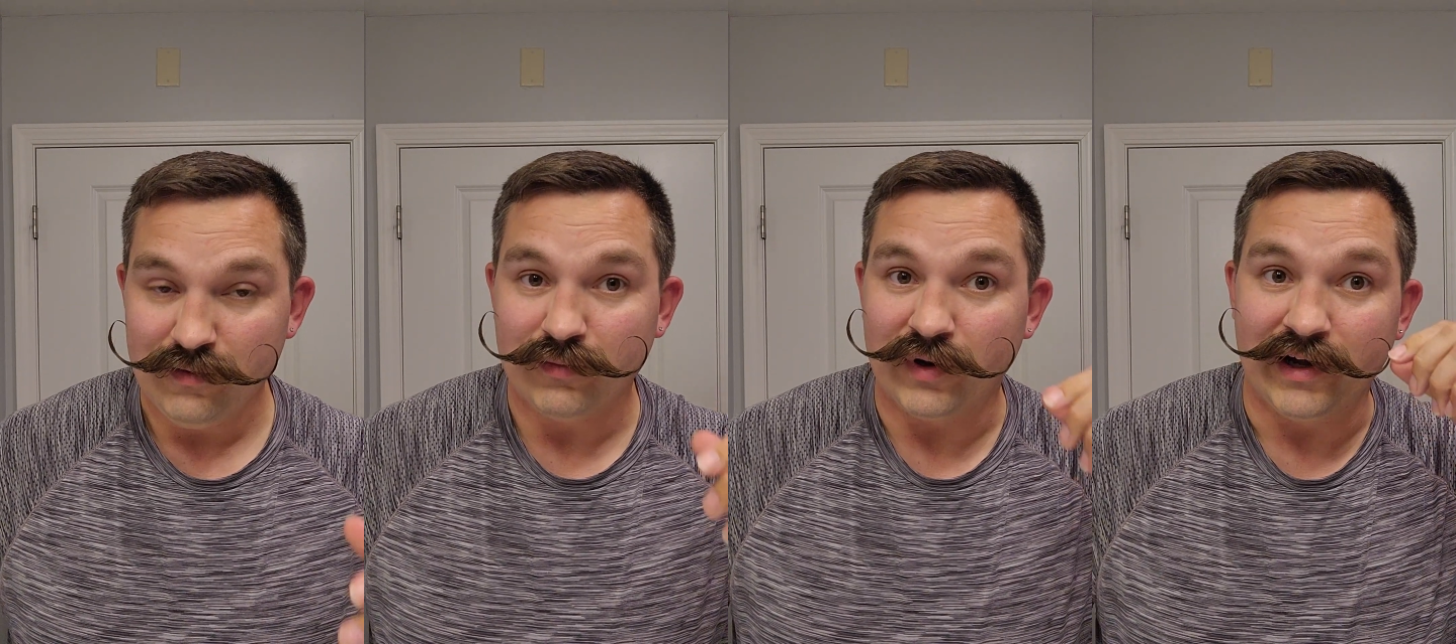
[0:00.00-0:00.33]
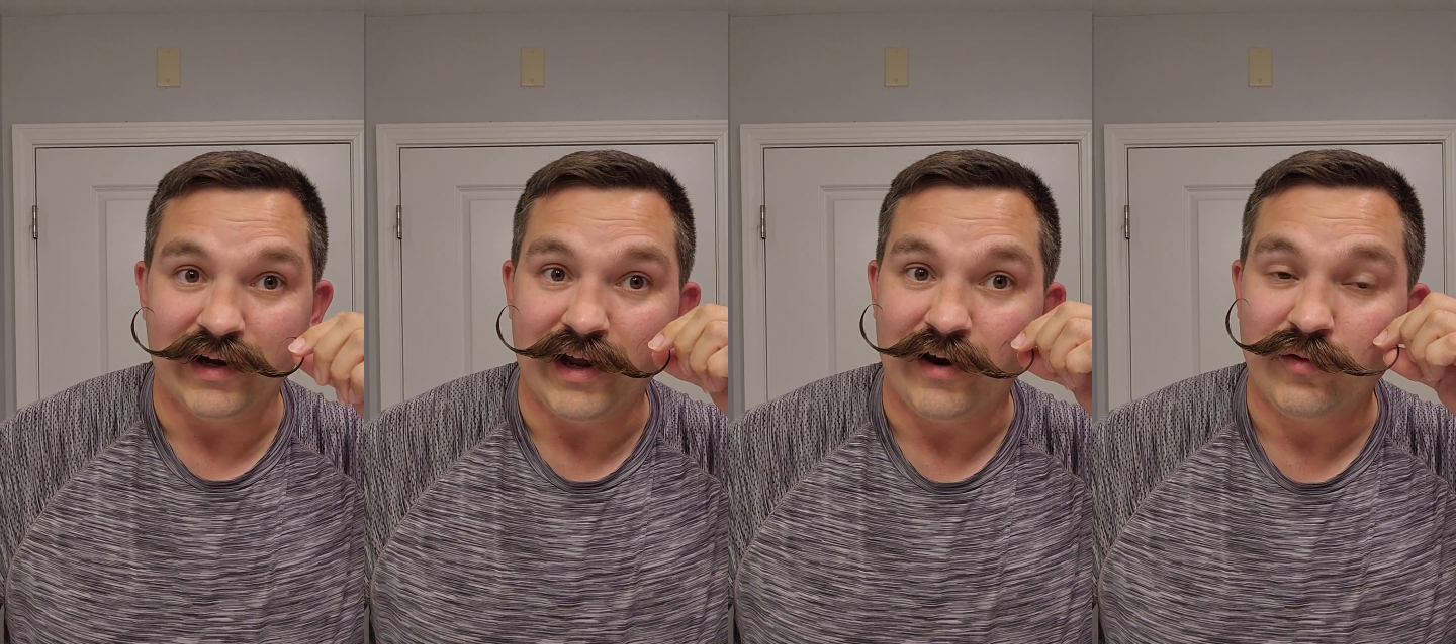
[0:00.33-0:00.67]

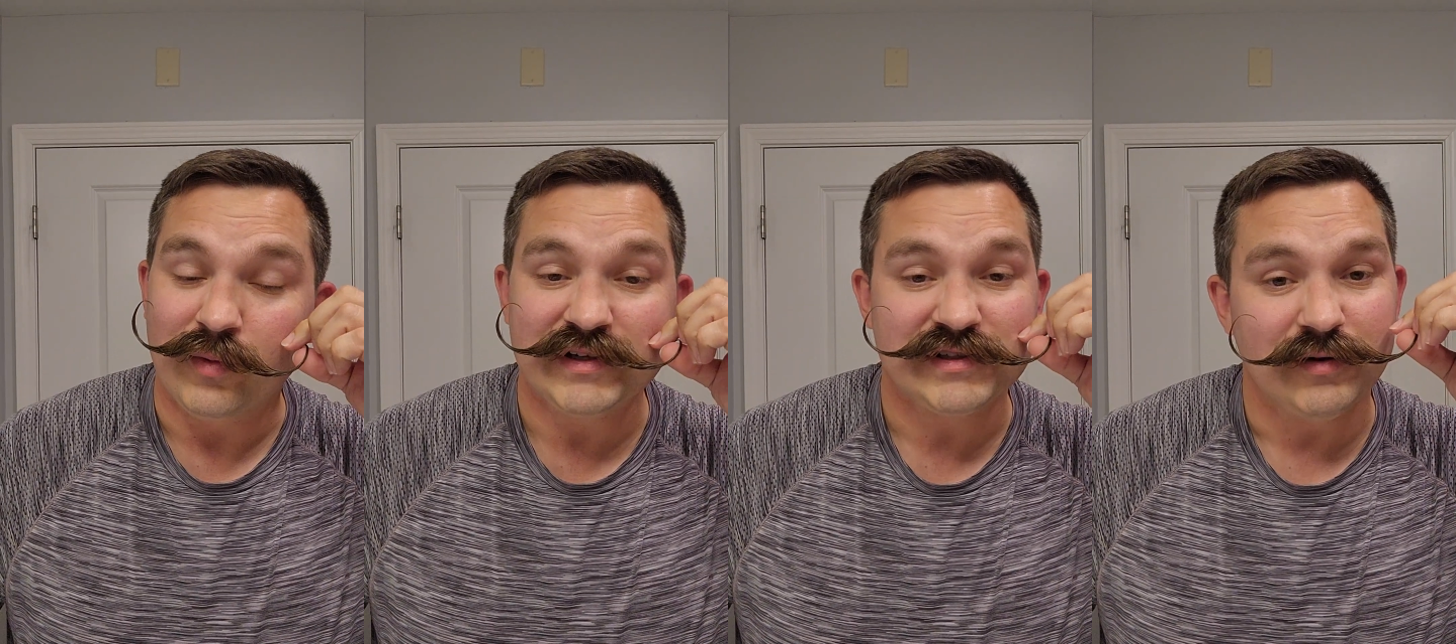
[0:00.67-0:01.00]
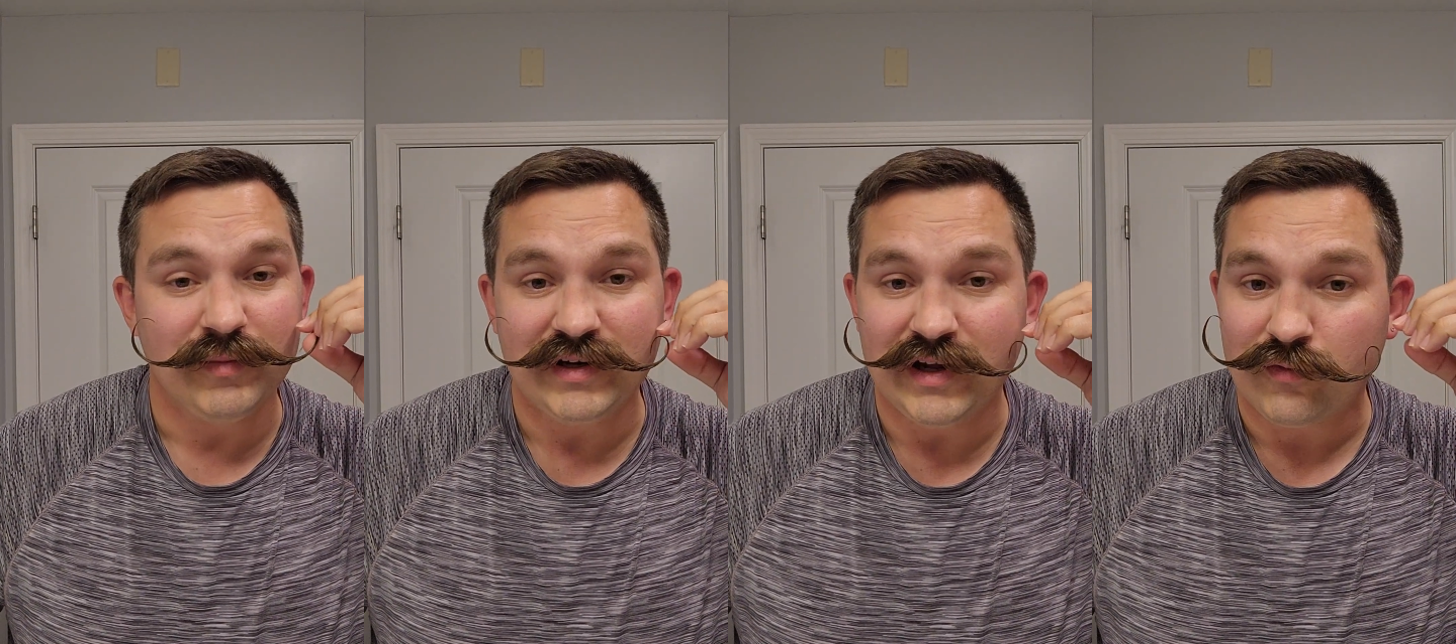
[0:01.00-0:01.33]
But everybody's going
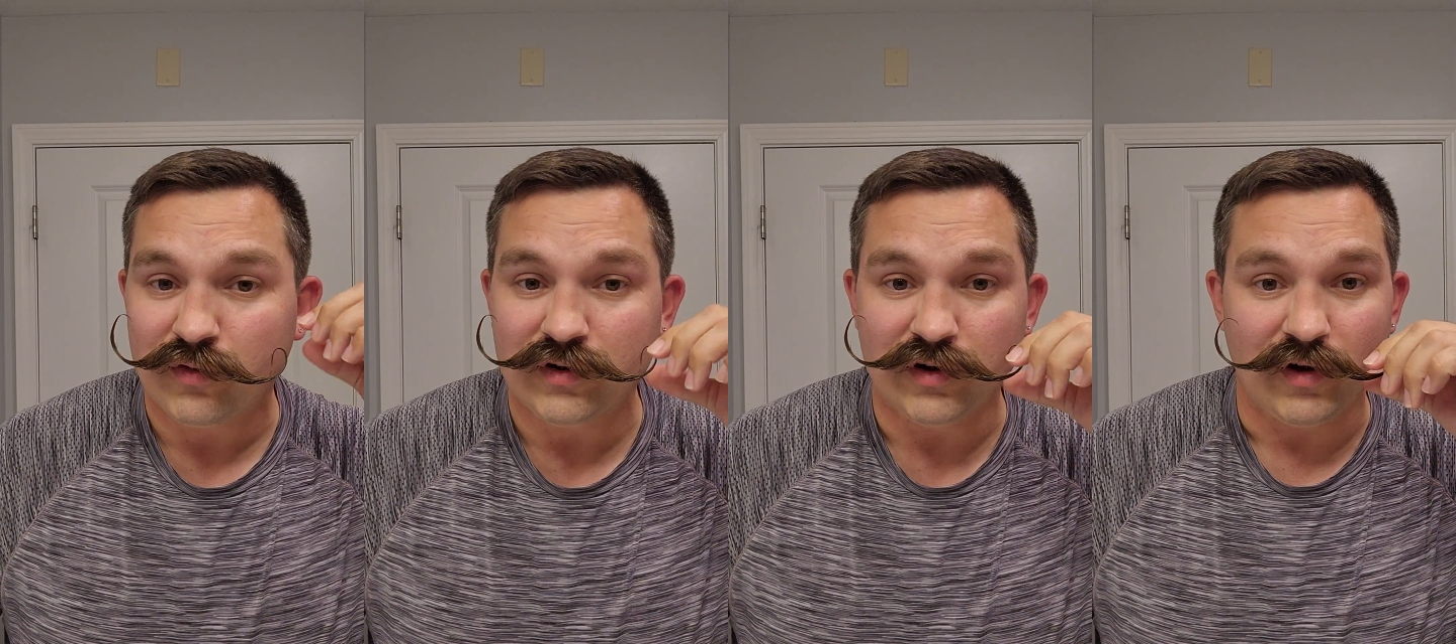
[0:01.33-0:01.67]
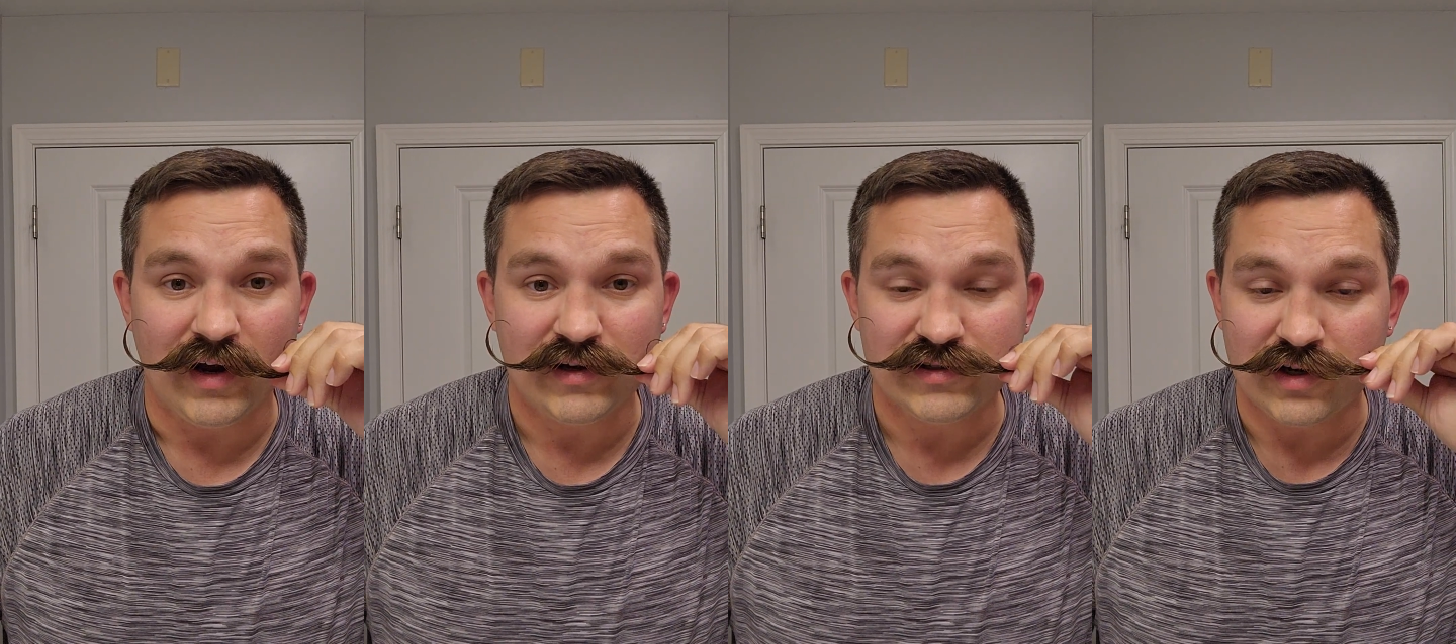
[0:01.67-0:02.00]
to be different. Your hair's